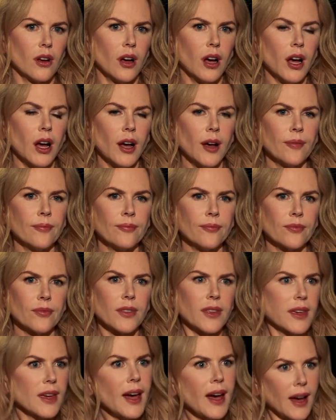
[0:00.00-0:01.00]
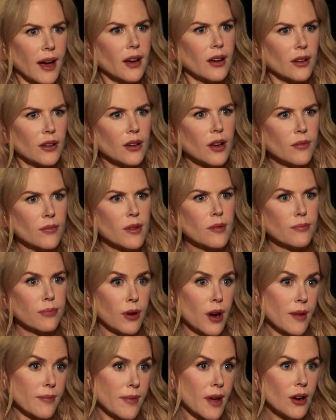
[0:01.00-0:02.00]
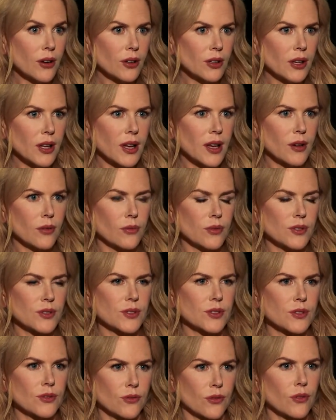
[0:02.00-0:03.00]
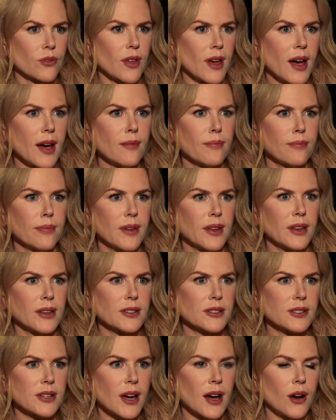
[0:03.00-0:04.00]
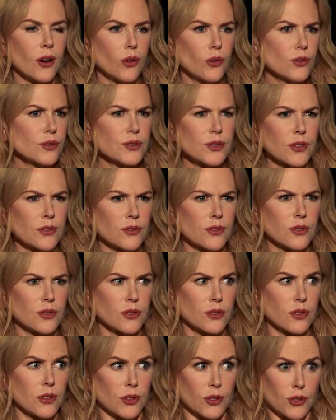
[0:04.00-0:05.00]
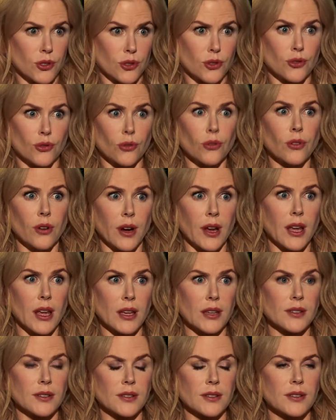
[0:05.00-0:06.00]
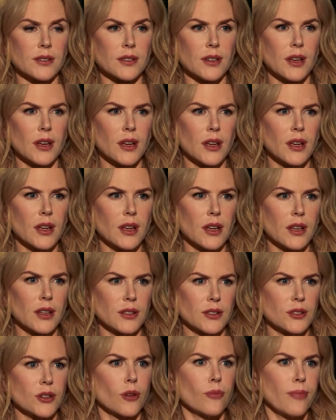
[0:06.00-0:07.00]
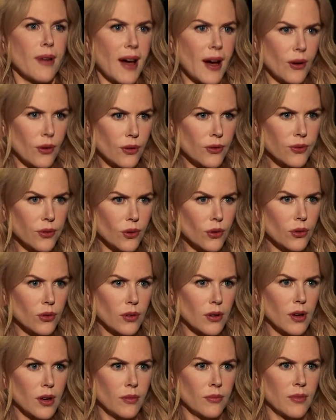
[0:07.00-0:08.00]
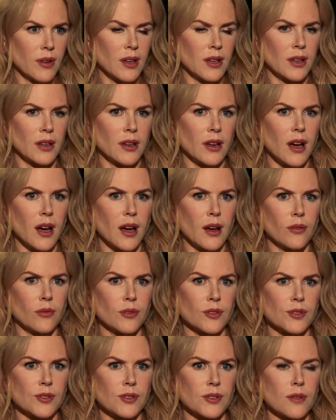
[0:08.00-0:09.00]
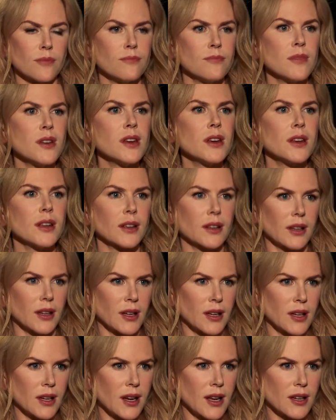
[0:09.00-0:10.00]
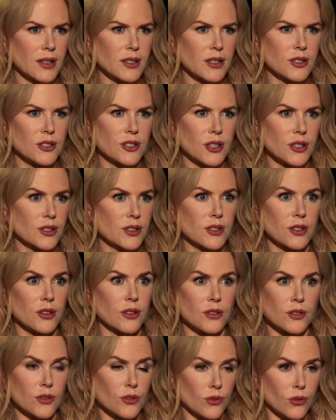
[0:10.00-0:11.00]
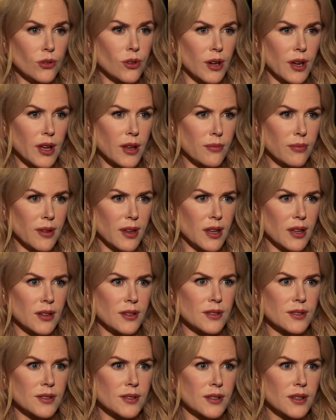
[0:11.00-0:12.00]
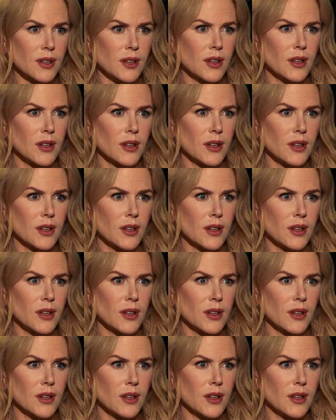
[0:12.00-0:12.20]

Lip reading: Yeah. I mean, primarily it was through that, but also the story is so powerful. Mm-hmm. I mean, I was immediately connected just to the story because